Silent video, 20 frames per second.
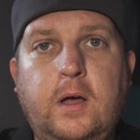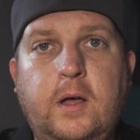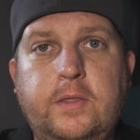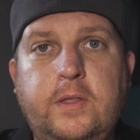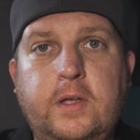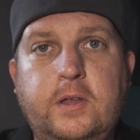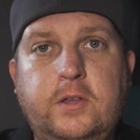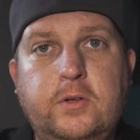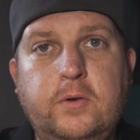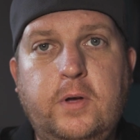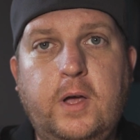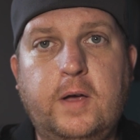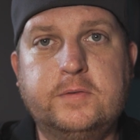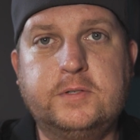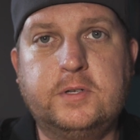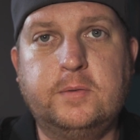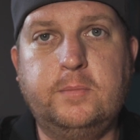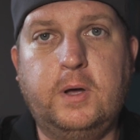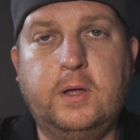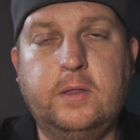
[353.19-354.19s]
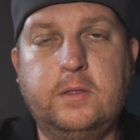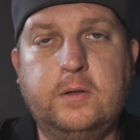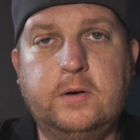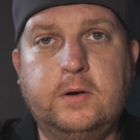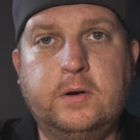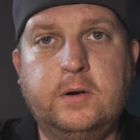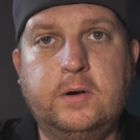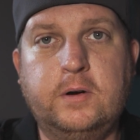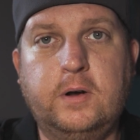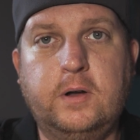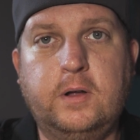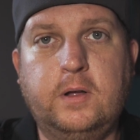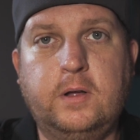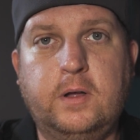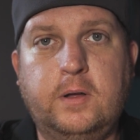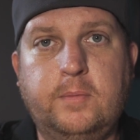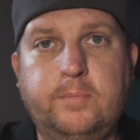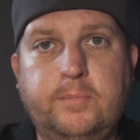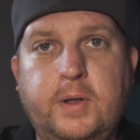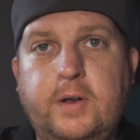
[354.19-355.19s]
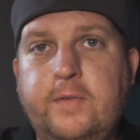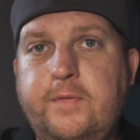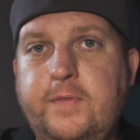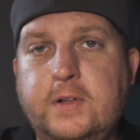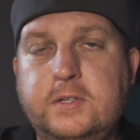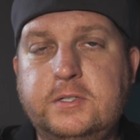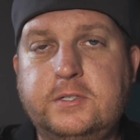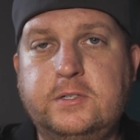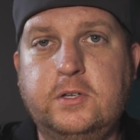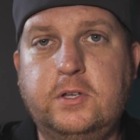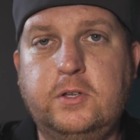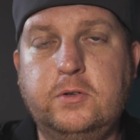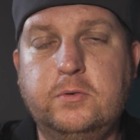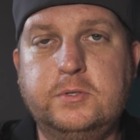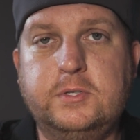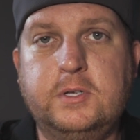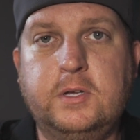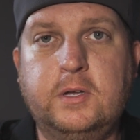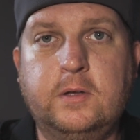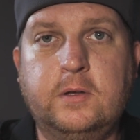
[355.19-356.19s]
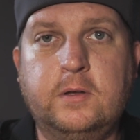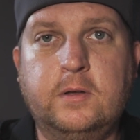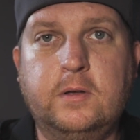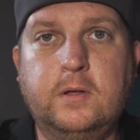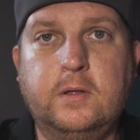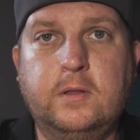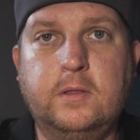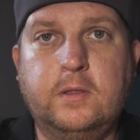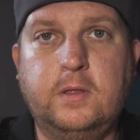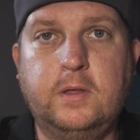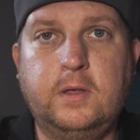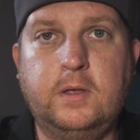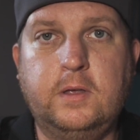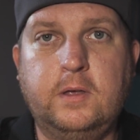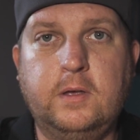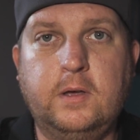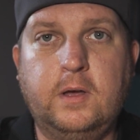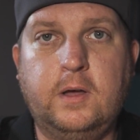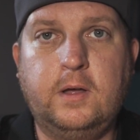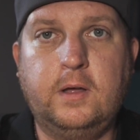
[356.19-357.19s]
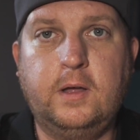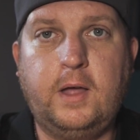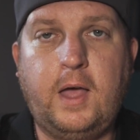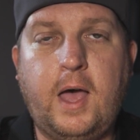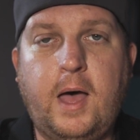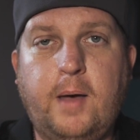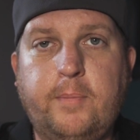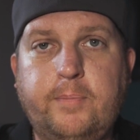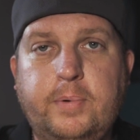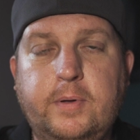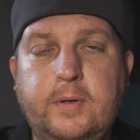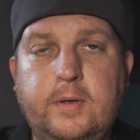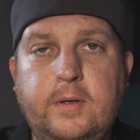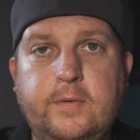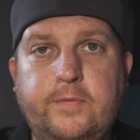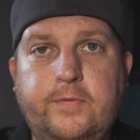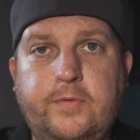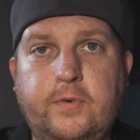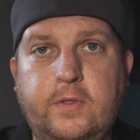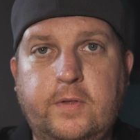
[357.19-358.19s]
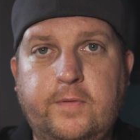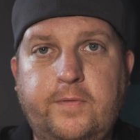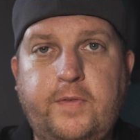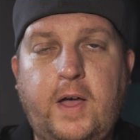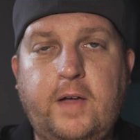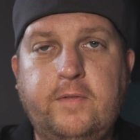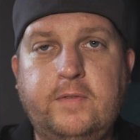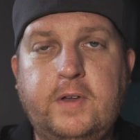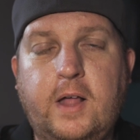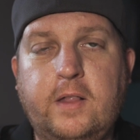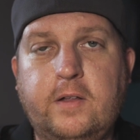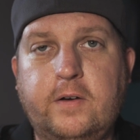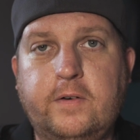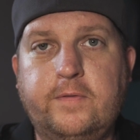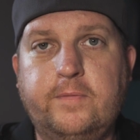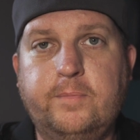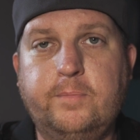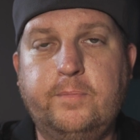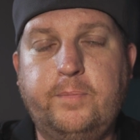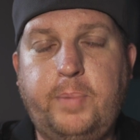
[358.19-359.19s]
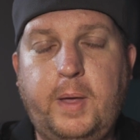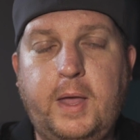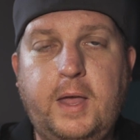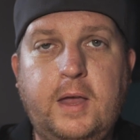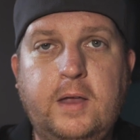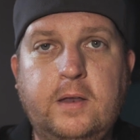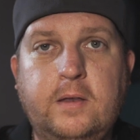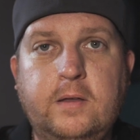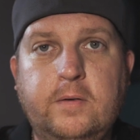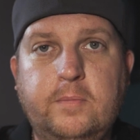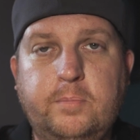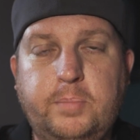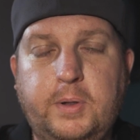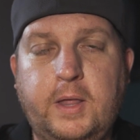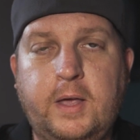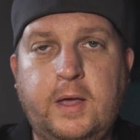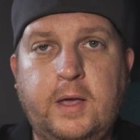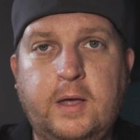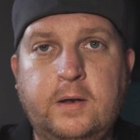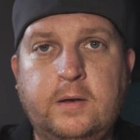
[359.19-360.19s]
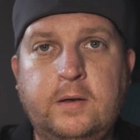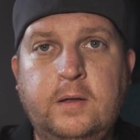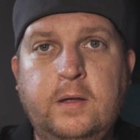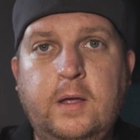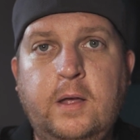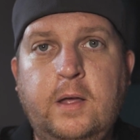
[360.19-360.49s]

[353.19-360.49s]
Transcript: They do have some other benefits to using the app for the $5 paid plan.